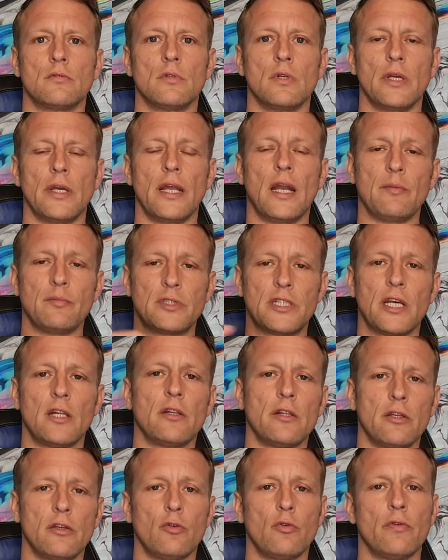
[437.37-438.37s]
And I'm
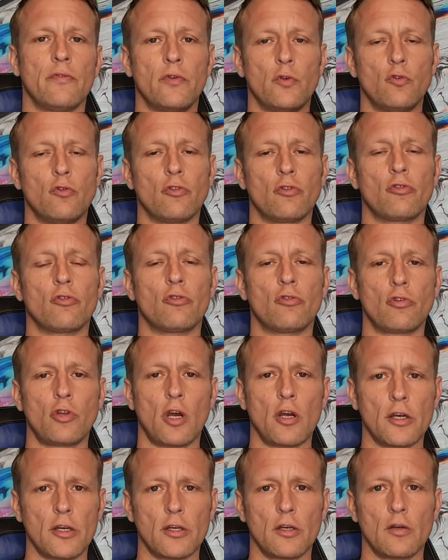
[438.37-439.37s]
telling you, if you just
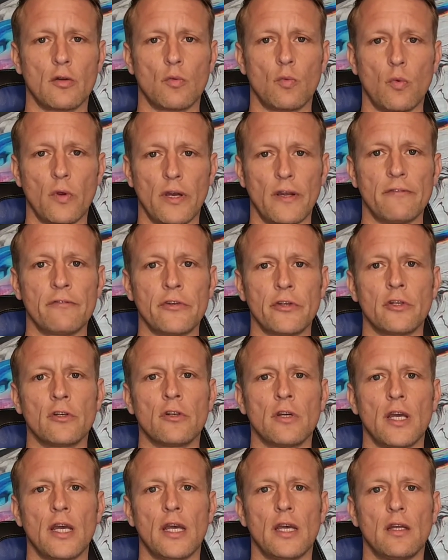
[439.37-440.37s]
start wherever you're
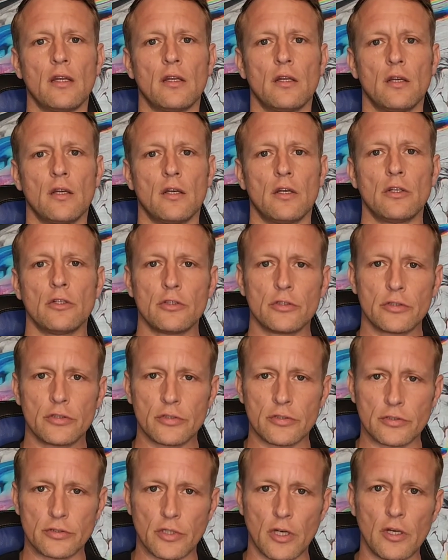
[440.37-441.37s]
at,
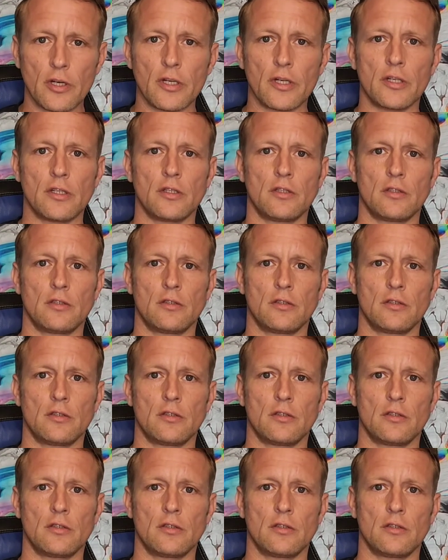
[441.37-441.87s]
start,